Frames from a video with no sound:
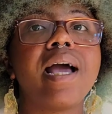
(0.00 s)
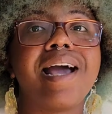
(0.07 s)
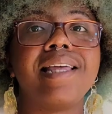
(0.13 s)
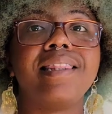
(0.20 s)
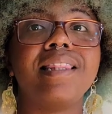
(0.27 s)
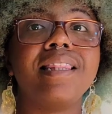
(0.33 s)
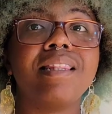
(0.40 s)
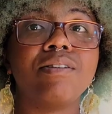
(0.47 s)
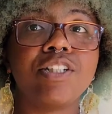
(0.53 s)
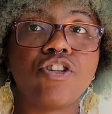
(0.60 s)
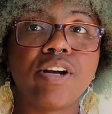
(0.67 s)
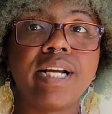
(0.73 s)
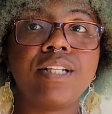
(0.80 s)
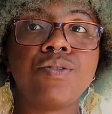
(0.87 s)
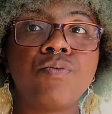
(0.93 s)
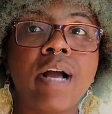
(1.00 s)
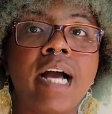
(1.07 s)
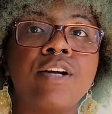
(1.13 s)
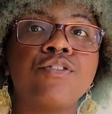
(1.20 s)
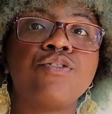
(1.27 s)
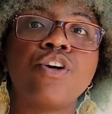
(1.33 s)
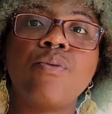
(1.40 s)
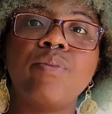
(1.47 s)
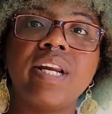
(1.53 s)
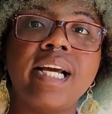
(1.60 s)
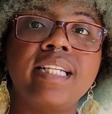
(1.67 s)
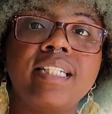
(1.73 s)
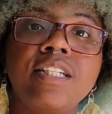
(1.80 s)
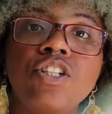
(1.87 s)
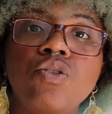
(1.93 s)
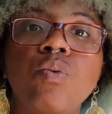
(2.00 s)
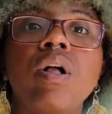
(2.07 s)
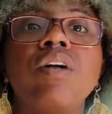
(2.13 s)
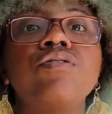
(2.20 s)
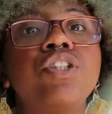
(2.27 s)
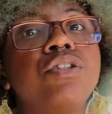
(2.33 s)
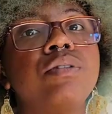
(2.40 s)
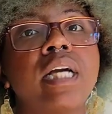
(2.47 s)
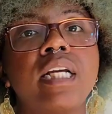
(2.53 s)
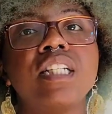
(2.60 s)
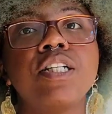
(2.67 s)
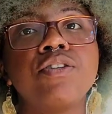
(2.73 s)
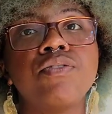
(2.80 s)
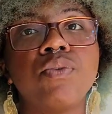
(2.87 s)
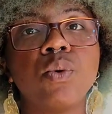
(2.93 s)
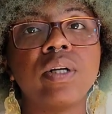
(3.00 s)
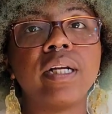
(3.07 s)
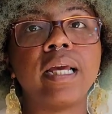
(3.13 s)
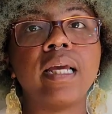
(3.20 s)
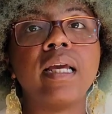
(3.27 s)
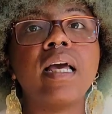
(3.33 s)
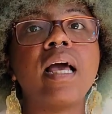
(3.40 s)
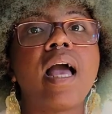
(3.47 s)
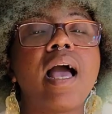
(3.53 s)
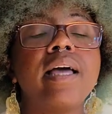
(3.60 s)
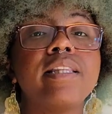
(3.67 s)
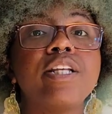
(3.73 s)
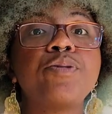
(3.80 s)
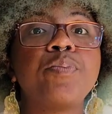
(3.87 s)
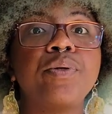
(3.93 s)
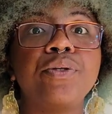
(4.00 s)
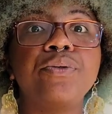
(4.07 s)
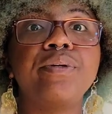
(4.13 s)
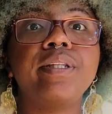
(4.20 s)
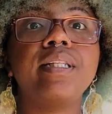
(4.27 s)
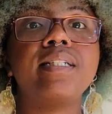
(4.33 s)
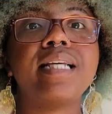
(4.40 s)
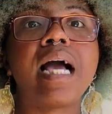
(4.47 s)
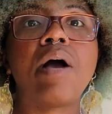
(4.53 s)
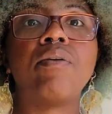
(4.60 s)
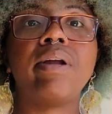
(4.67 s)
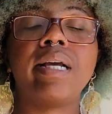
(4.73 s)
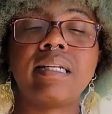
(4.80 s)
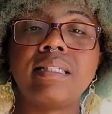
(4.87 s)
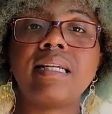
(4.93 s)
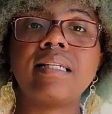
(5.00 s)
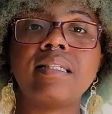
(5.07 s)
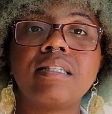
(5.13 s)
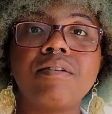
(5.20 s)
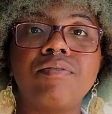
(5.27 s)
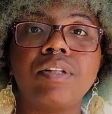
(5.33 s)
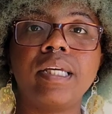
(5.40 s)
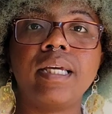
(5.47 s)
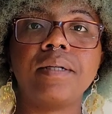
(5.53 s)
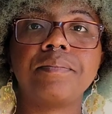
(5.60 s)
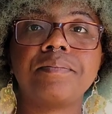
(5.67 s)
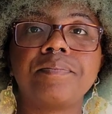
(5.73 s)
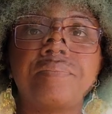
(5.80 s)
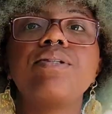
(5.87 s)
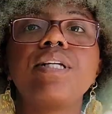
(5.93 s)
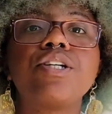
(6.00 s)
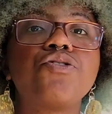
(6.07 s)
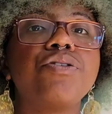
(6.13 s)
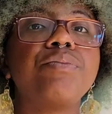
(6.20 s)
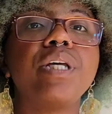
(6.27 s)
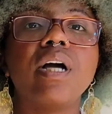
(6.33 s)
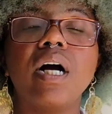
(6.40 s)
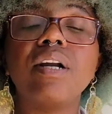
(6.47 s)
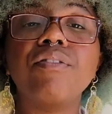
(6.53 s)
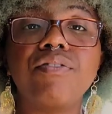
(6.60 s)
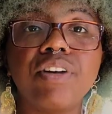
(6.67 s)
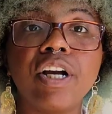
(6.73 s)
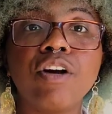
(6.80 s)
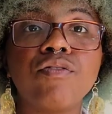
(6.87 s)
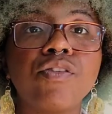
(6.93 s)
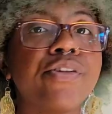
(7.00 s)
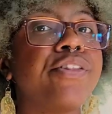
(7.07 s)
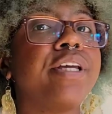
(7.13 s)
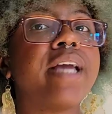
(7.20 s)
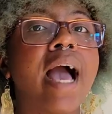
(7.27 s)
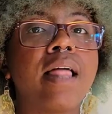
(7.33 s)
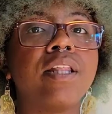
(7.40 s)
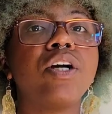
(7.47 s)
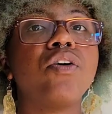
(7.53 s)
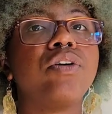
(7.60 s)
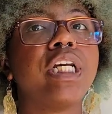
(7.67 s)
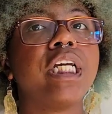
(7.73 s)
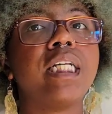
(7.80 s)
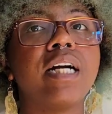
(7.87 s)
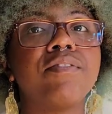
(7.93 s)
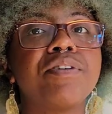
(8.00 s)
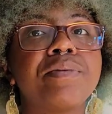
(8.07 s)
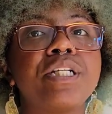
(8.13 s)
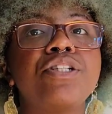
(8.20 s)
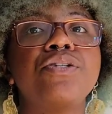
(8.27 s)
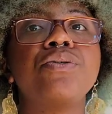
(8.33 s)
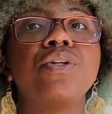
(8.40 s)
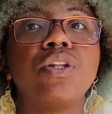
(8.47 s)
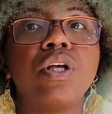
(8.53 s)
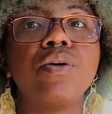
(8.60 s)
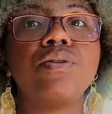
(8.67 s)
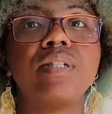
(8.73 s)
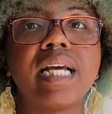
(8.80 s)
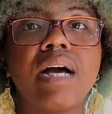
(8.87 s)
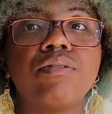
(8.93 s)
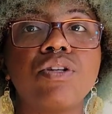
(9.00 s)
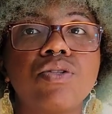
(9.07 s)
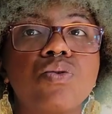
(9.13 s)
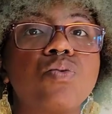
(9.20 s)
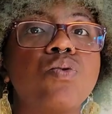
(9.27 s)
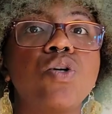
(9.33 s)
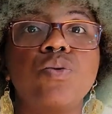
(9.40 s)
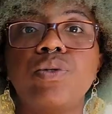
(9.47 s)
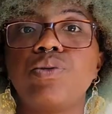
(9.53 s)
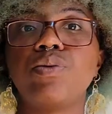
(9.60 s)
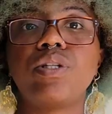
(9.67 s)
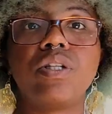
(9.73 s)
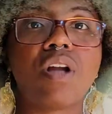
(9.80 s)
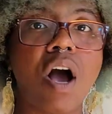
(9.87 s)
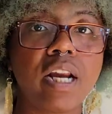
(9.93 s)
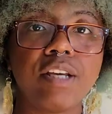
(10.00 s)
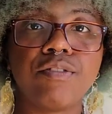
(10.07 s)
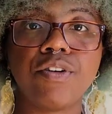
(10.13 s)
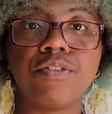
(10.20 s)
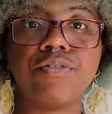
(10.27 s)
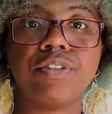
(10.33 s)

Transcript: and the trains ran from nineteen twelve to nineteen forty, and this polluted the town extensively. It was extremely unfair for the Haligonian government to close down the school, which was not even